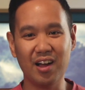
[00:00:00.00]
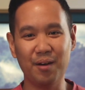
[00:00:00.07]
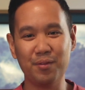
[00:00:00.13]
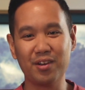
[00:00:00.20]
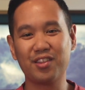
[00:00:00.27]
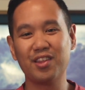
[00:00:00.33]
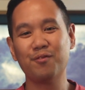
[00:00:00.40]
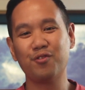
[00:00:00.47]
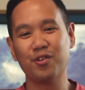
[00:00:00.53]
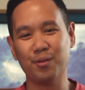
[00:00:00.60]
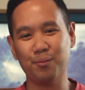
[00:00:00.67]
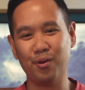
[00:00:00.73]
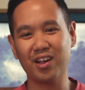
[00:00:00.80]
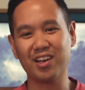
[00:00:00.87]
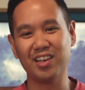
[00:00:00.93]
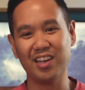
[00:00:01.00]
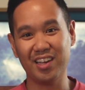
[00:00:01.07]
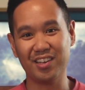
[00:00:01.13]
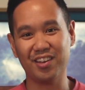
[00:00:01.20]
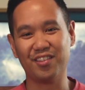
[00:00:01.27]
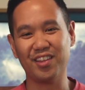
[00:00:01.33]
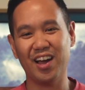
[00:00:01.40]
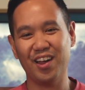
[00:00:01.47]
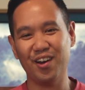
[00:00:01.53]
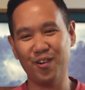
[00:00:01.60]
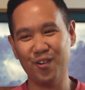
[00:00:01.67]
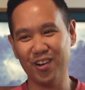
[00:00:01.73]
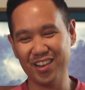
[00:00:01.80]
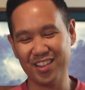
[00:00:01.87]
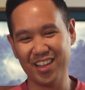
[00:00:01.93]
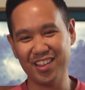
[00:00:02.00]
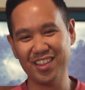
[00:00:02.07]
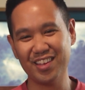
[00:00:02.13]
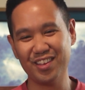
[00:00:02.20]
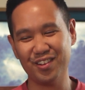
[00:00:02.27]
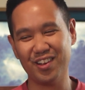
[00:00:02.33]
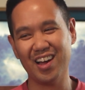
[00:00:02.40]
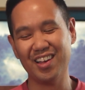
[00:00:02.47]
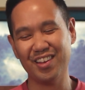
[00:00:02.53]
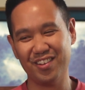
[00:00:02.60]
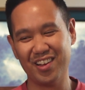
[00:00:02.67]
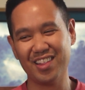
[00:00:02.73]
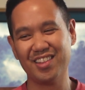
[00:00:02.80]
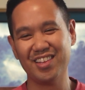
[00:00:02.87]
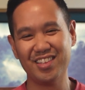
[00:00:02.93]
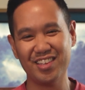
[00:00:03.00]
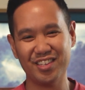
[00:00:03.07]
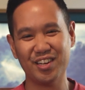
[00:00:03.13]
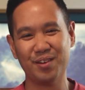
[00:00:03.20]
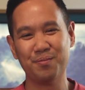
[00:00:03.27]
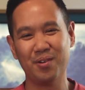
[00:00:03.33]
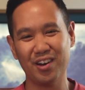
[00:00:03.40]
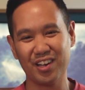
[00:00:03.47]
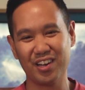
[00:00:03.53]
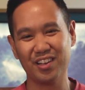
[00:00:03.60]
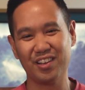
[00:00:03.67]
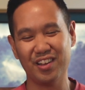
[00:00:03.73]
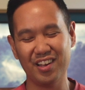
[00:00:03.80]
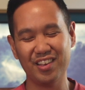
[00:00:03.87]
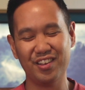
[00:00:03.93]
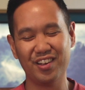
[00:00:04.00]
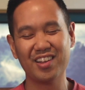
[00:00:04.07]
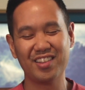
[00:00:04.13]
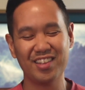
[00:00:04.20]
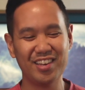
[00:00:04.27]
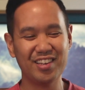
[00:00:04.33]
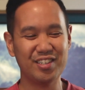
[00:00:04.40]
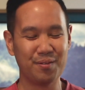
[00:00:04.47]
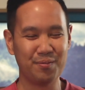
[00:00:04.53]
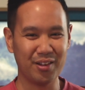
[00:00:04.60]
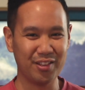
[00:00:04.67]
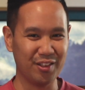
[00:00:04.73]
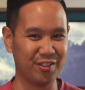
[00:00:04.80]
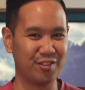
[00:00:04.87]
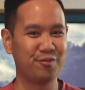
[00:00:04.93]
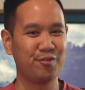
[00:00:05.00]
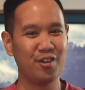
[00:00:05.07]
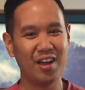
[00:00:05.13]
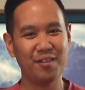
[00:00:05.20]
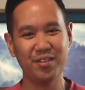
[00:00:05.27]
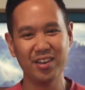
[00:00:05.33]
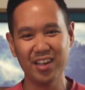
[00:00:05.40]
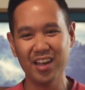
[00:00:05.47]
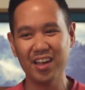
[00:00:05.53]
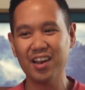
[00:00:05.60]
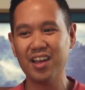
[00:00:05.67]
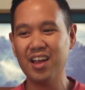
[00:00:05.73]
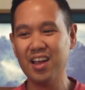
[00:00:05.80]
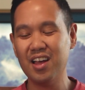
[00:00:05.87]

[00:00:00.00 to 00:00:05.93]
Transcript: Except for the Bricklink Designer ones. I think you guys need to jump on it. You guys need to jump on those if you haven't yet.